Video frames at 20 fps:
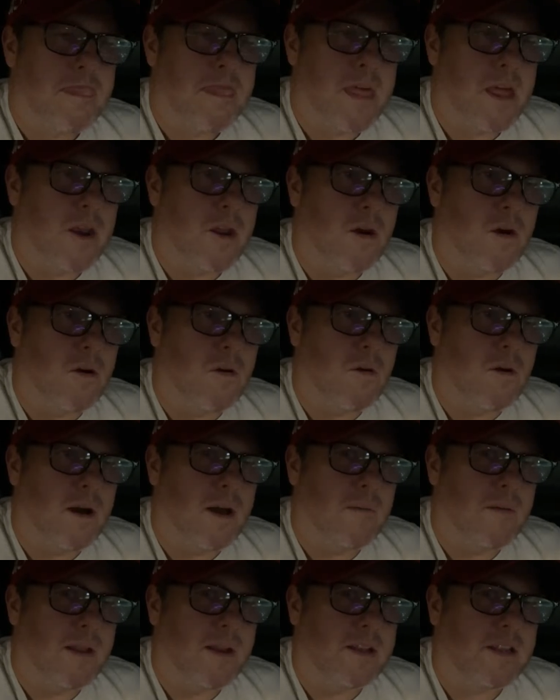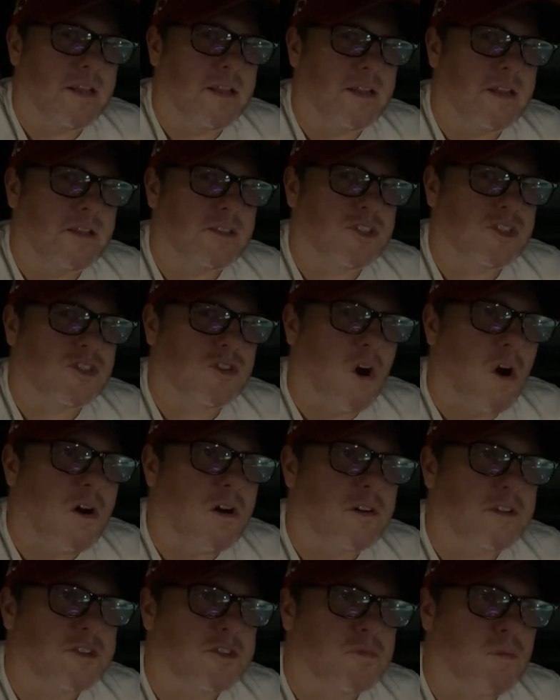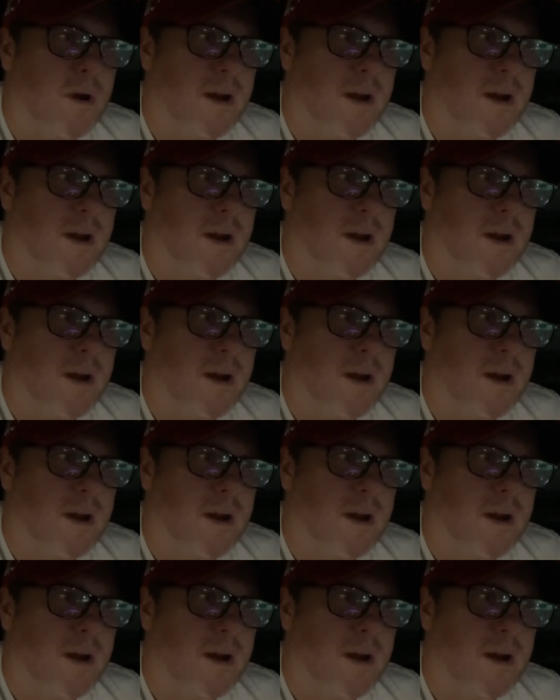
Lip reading: you know, I mean, it starts